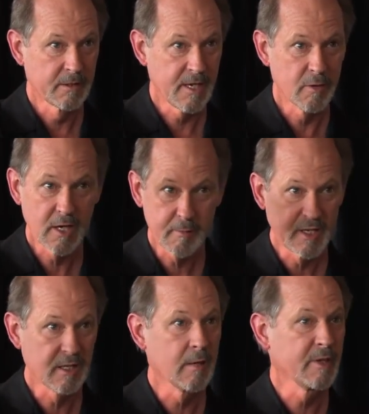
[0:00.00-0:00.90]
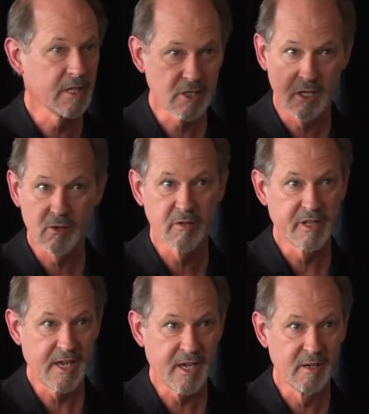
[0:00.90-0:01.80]
Okay, we're not going to be clubbing each other
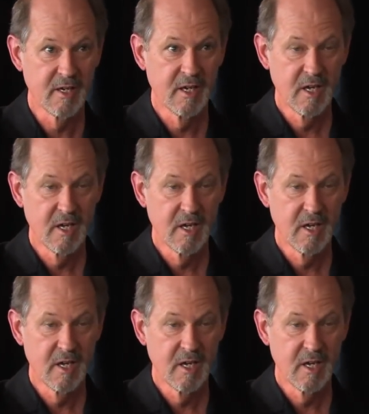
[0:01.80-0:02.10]
over the head.